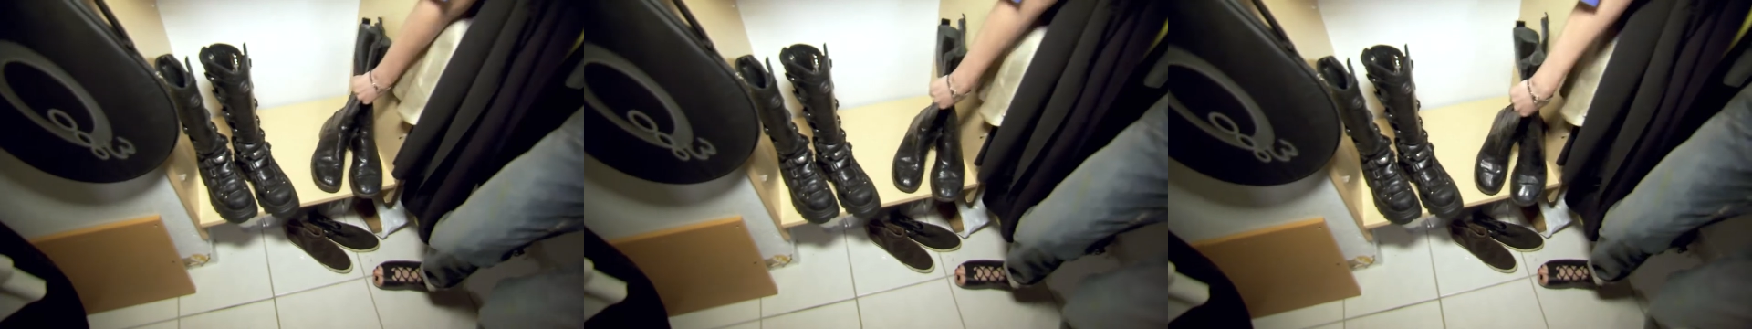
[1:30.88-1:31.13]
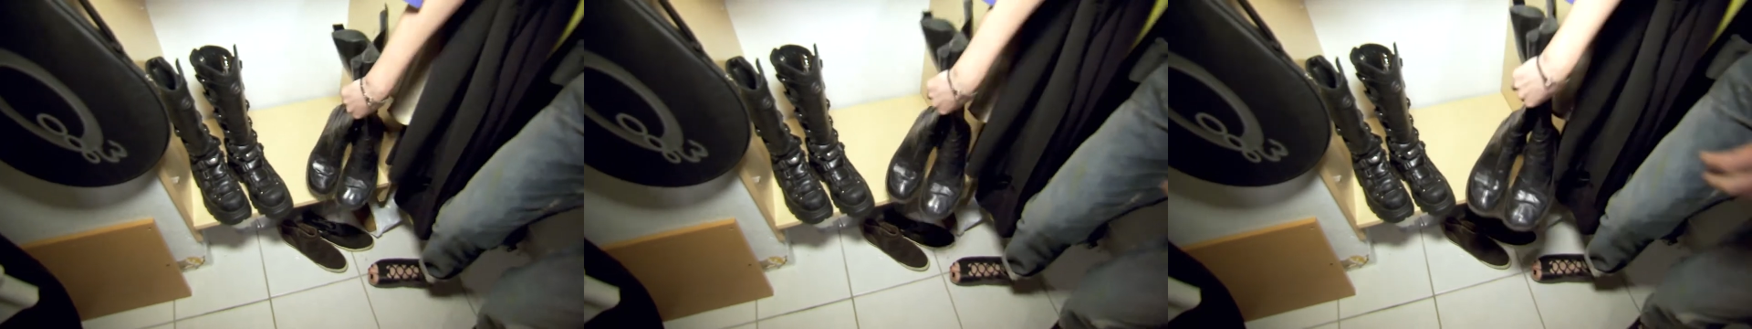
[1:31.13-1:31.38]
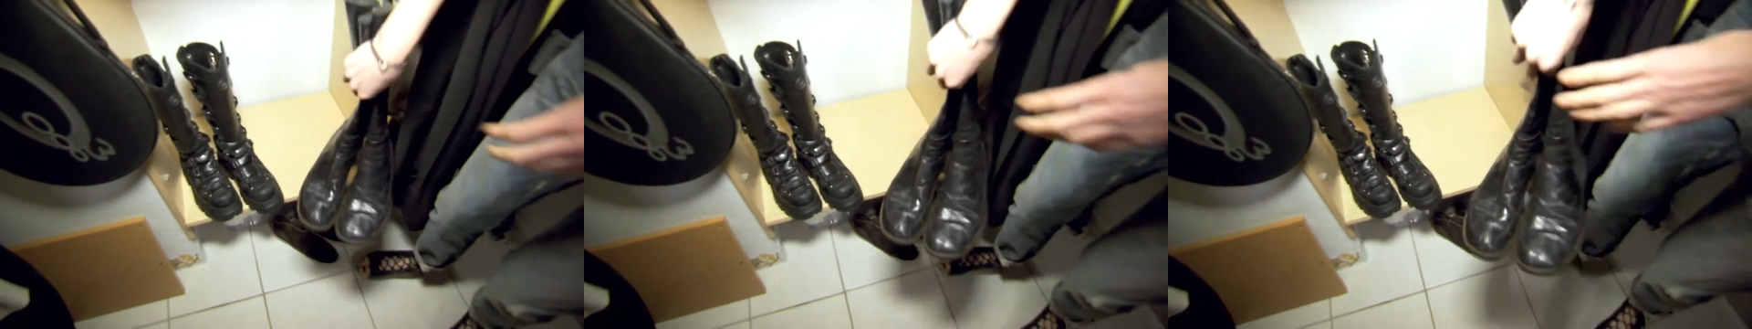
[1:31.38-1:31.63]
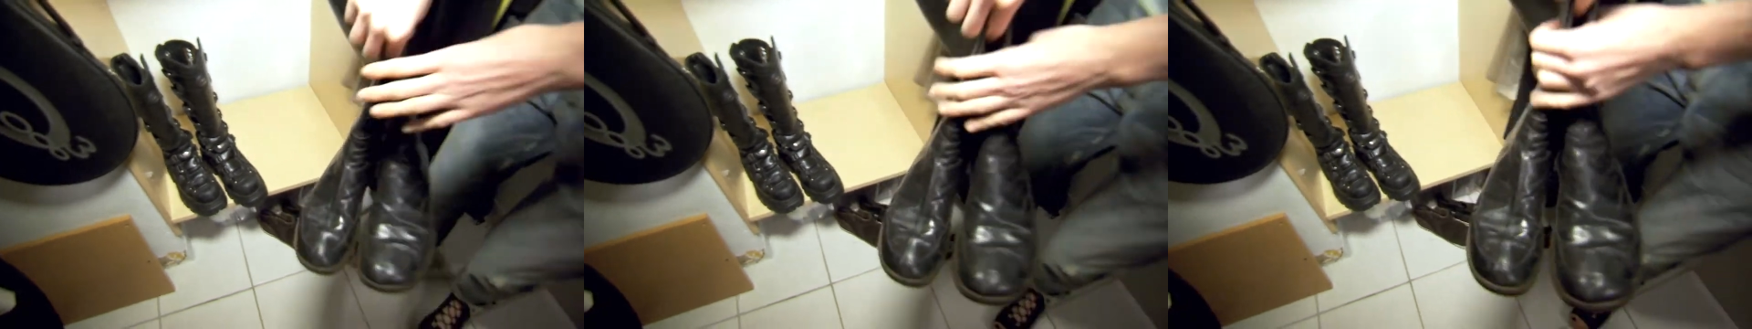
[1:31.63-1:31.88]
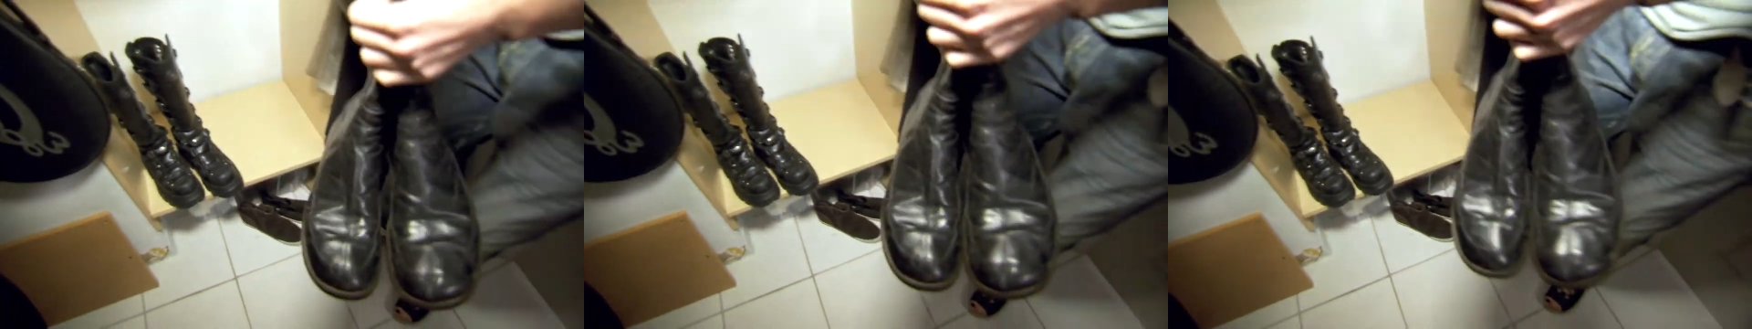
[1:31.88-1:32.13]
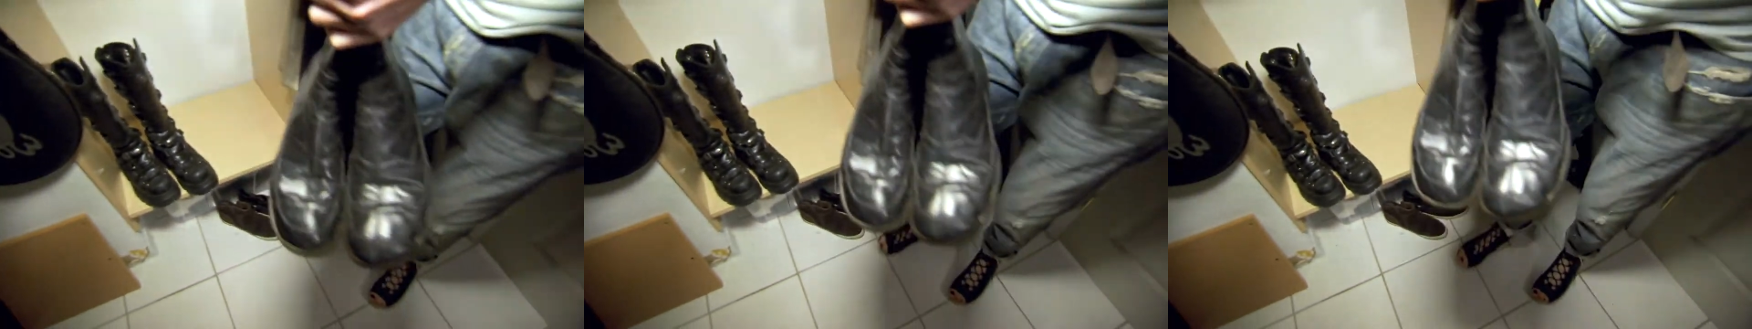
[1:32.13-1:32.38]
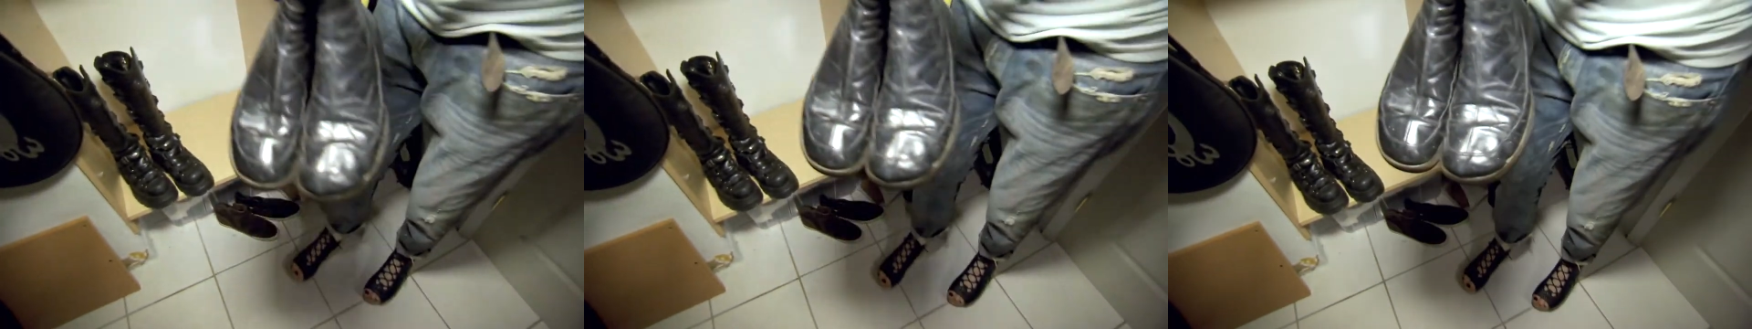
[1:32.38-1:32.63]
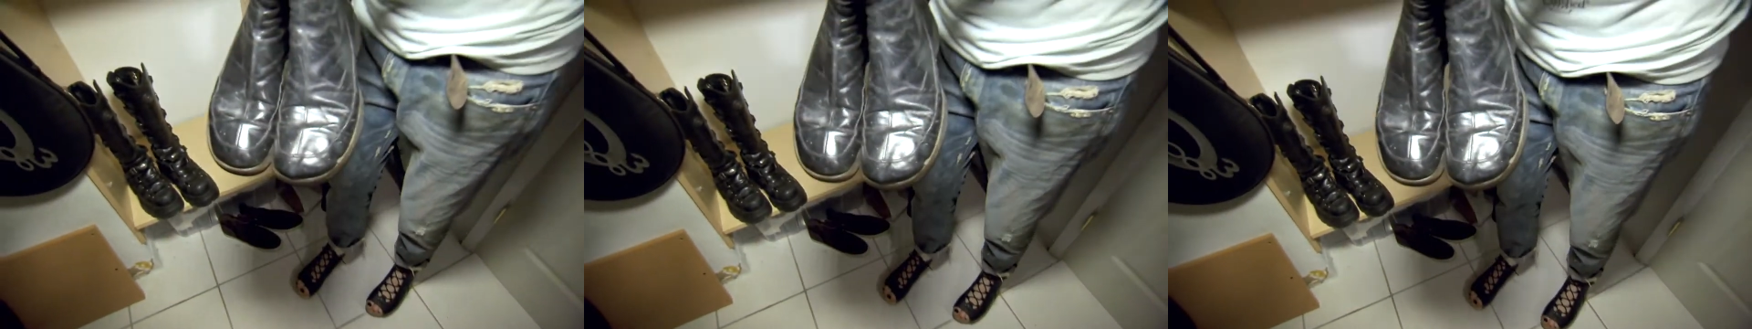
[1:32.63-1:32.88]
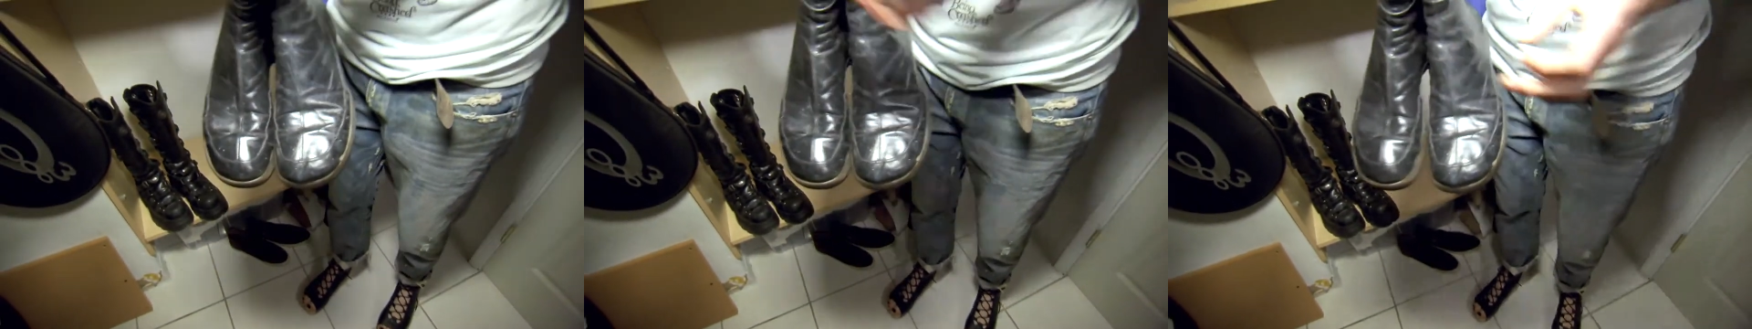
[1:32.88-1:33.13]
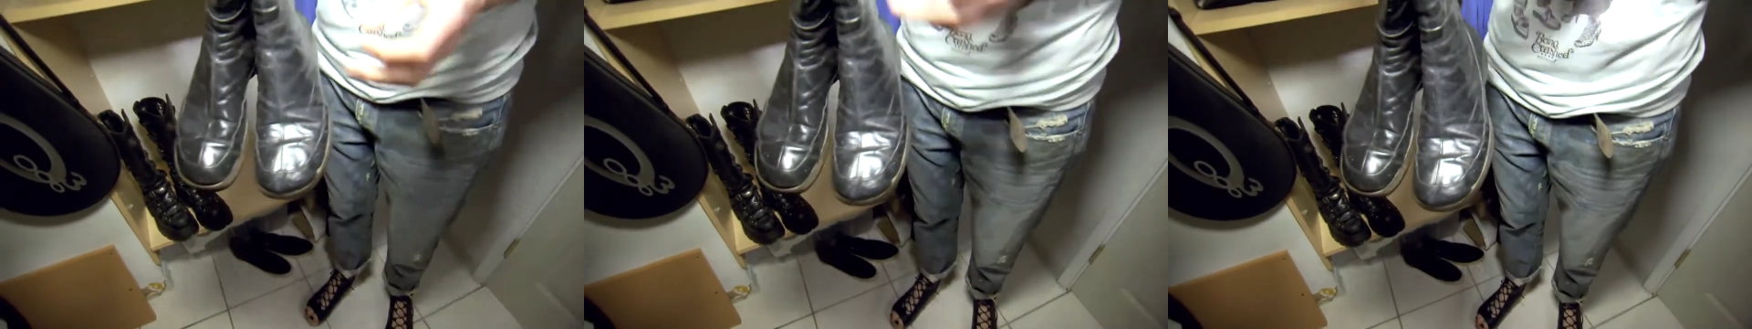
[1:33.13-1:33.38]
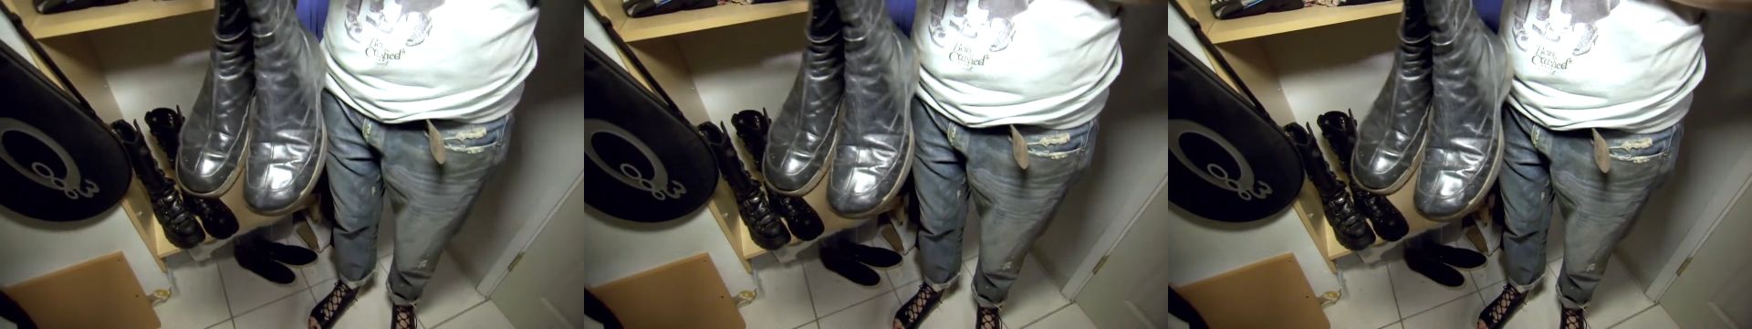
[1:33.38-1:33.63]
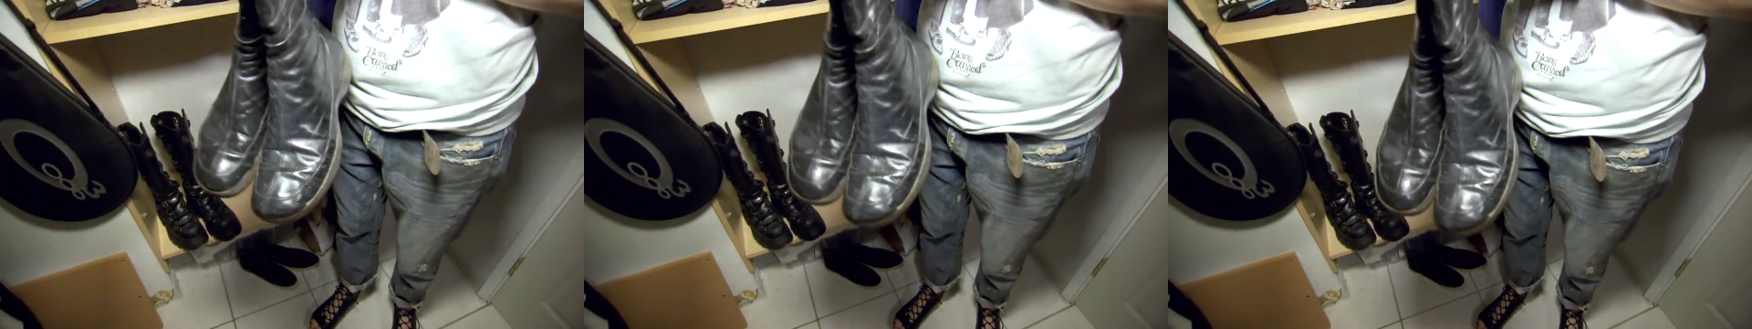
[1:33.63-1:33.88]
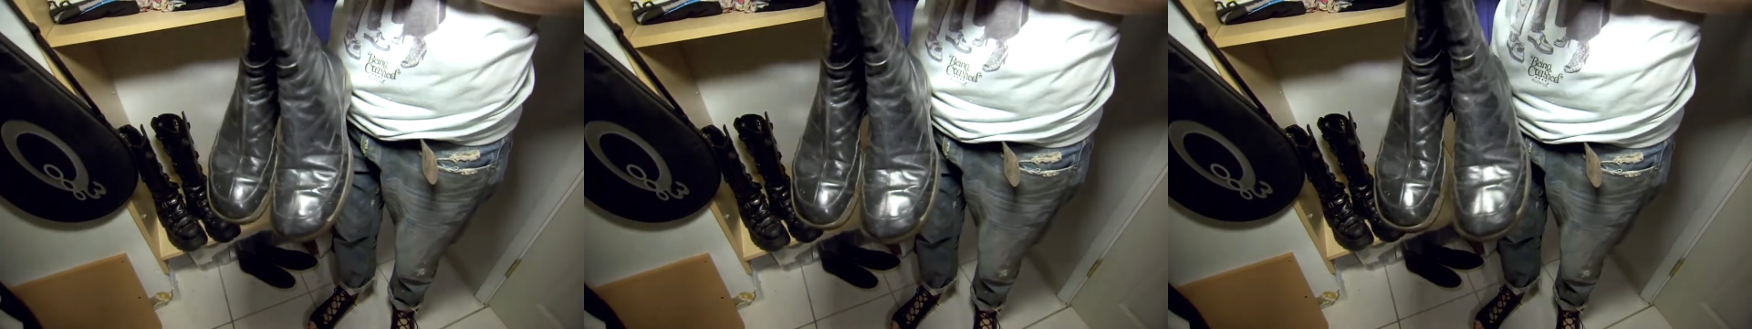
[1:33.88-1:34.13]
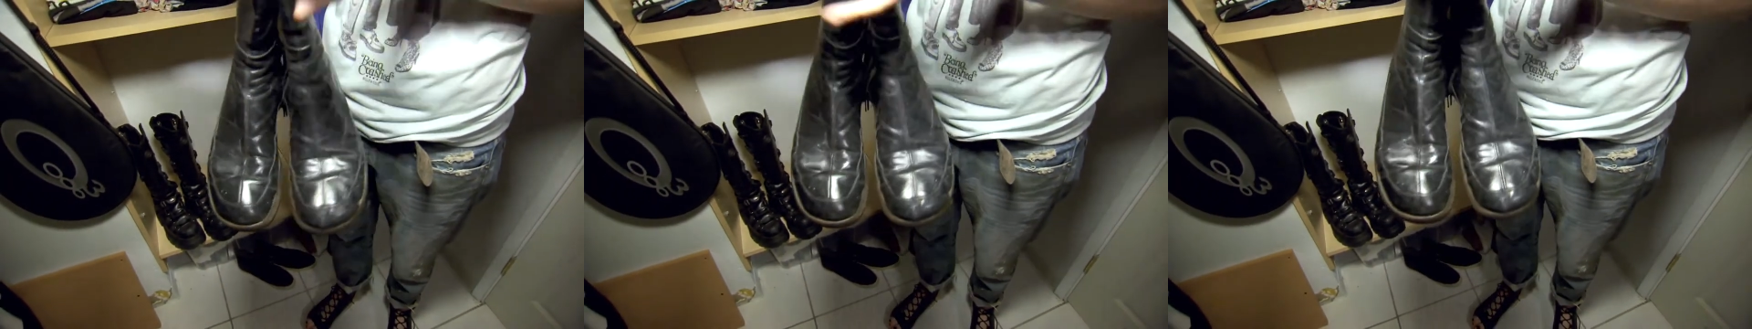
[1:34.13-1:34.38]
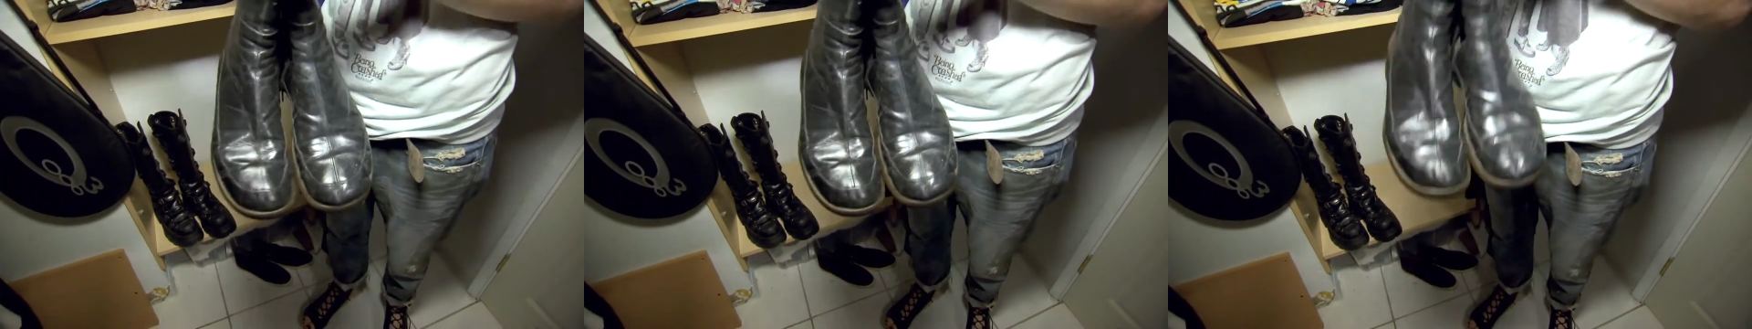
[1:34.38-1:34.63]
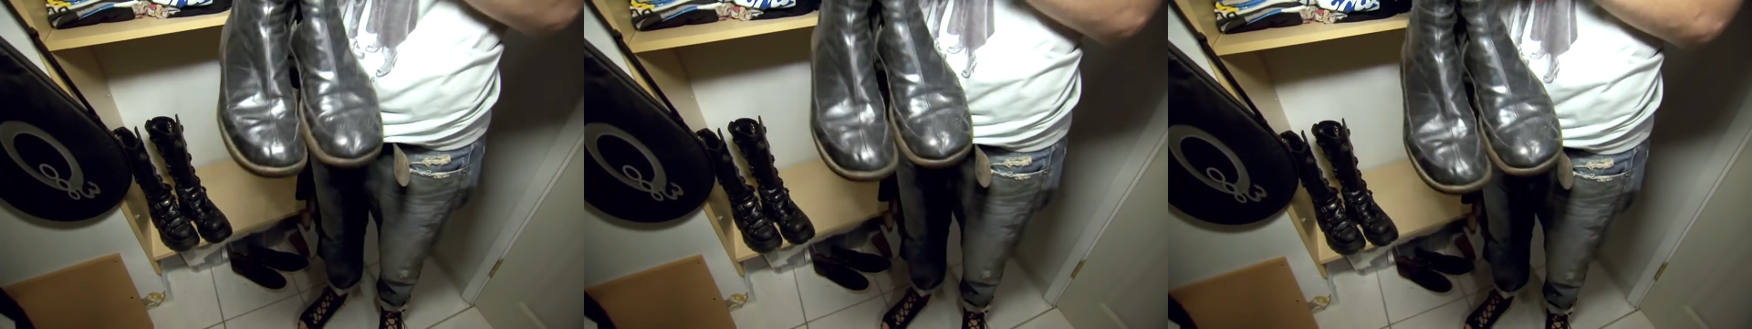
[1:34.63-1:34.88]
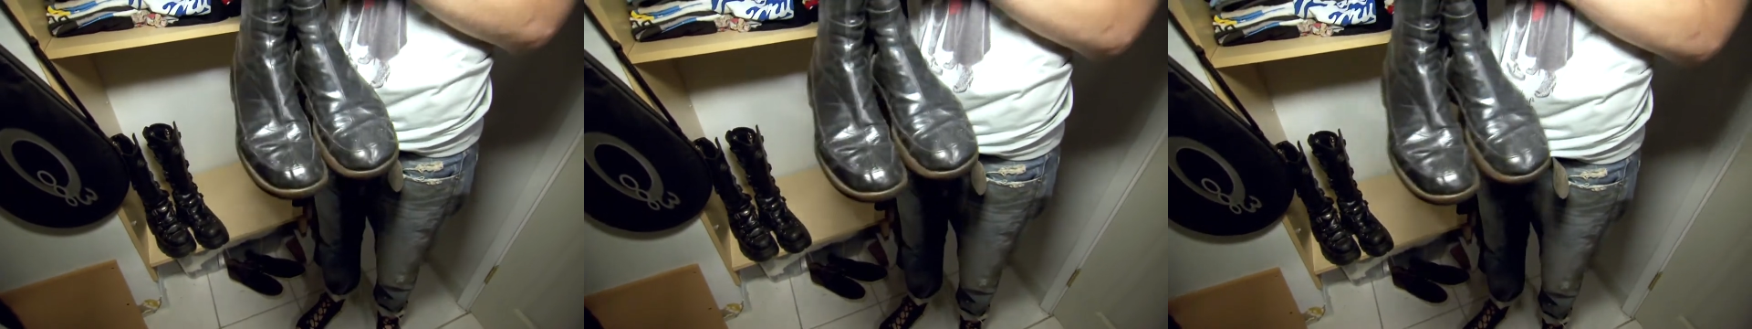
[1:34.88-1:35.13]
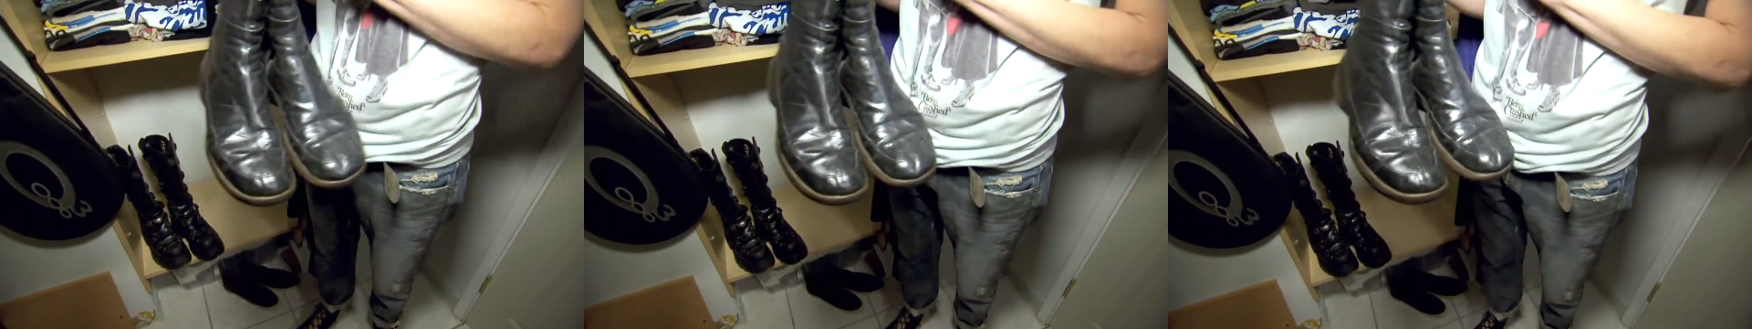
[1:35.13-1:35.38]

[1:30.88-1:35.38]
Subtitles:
Nobody's mouth can be seen.